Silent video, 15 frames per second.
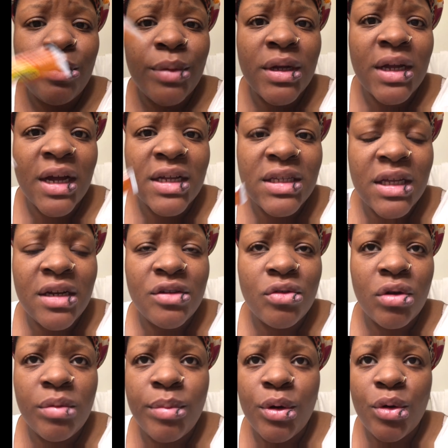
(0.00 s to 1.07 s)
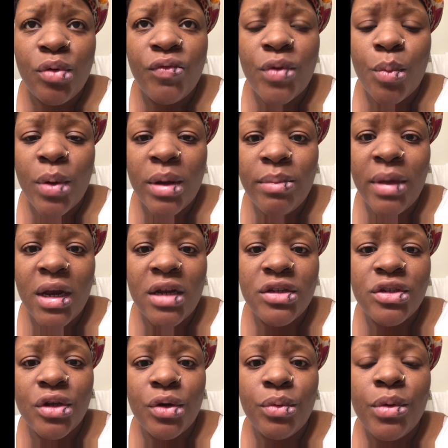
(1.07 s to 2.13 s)
but like I said, it's only been on for 1 minute,
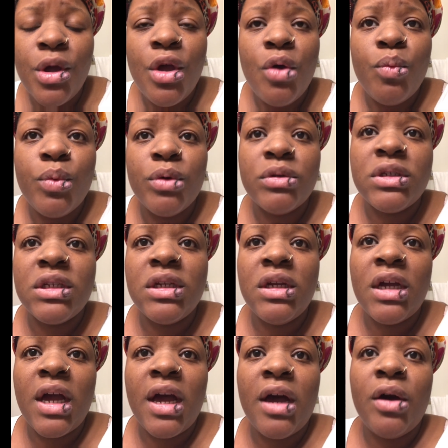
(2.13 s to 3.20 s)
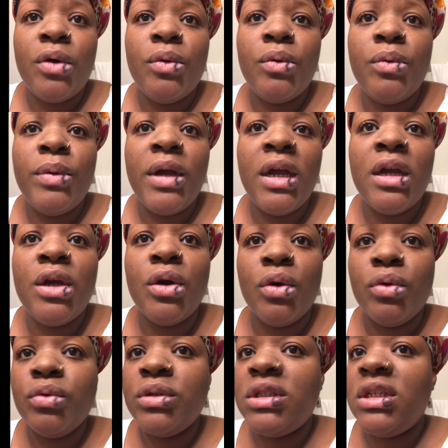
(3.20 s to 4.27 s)
so we'll see how it
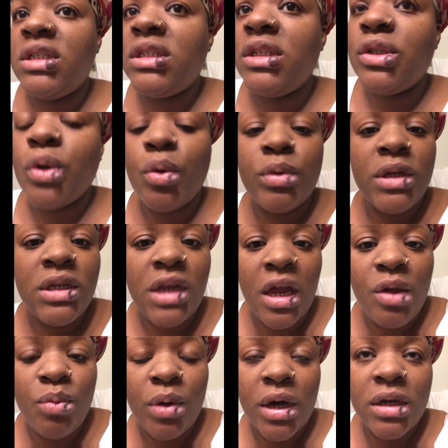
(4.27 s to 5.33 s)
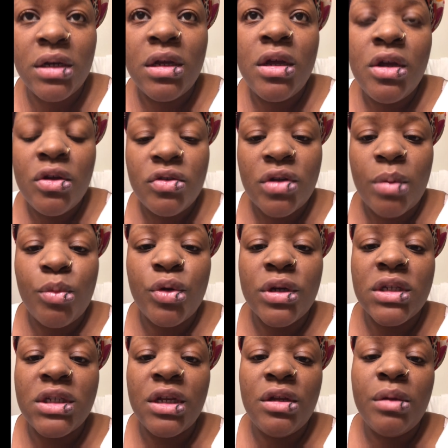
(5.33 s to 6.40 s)
goes. This is only day one, so I'm going to
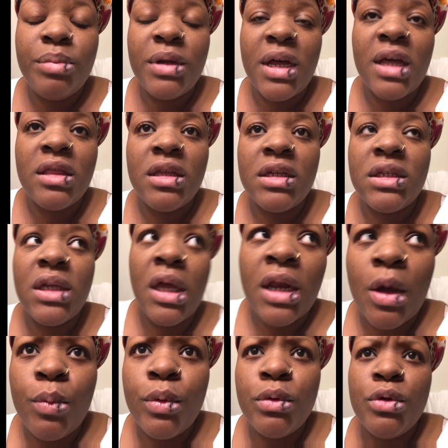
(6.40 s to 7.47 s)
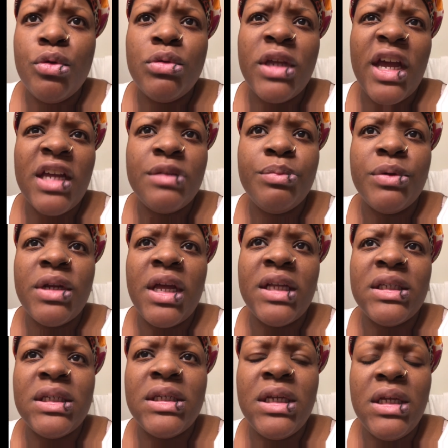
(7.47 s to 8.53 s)
continue to apply this, and I will use aspirin
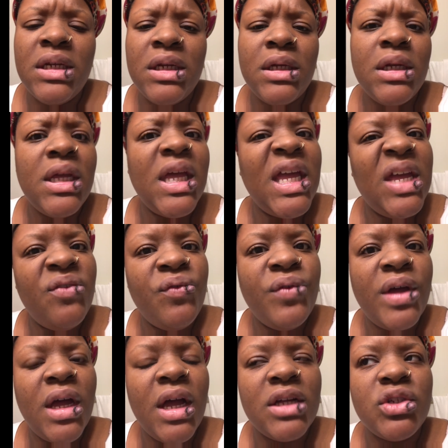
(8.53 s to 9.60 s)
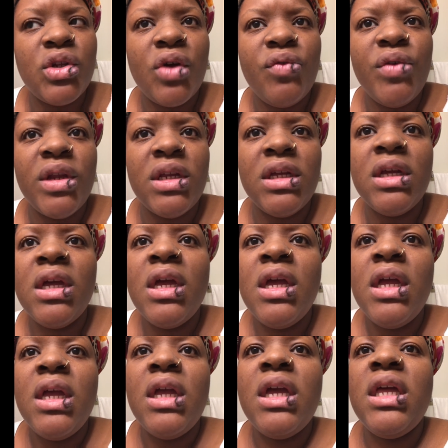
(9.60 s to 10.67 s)
as needed if I start feeling
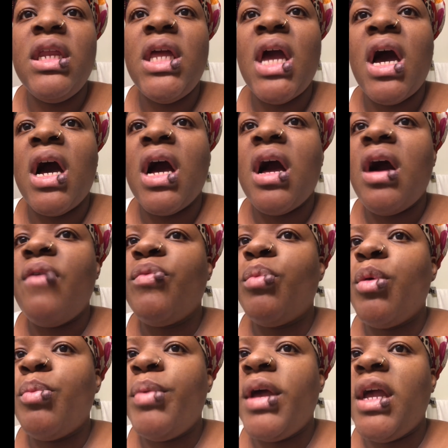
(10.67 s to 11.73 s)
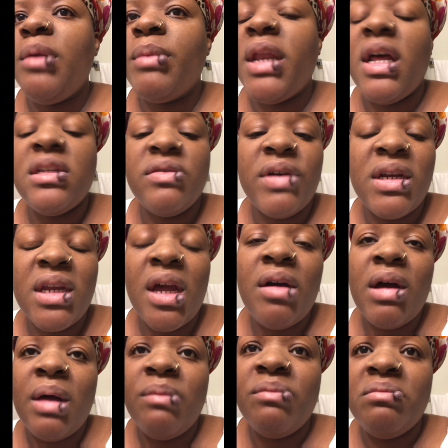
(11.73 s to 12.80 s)
any uncomfortable pain. But as of right now,
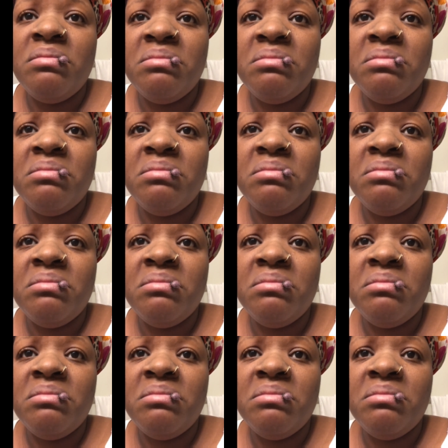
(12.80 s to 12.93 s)
I'm